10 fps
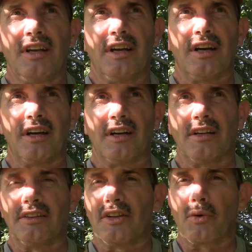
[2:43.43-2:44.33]

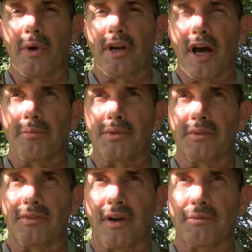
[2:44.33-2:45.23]
Another way to
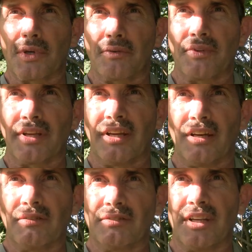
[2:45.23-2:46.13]
observe the
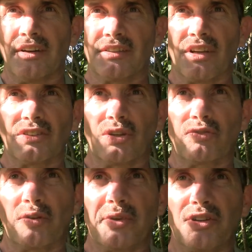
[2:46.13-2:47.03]
deer is also
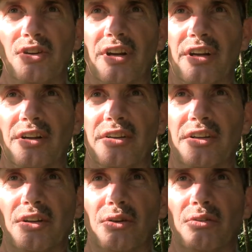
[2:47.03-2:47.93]
from your truck,
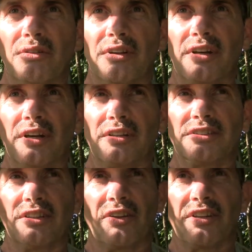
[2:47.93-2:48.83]

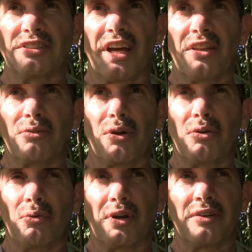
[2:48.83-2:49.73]
sitting on the side of the road
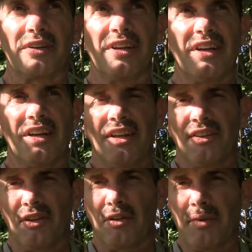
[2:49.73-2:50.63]
or whatever.
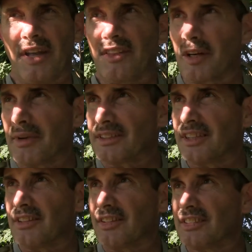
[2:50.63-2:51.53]
The only bad thing about
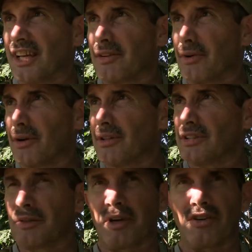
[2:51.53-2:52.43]
sitting on the side of the road is
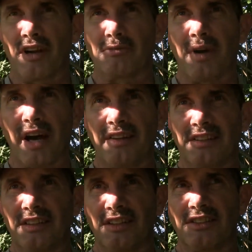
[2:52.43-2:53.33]
somebody drives by and they
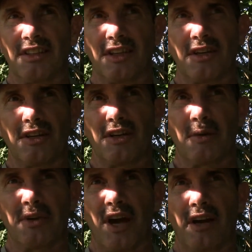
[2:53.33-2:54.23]
see you sitting there and you
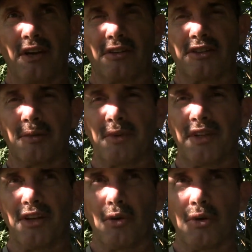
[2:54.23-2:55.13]
got binoculars up, then
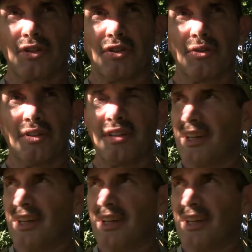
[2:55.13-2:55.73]
they know what you're doing.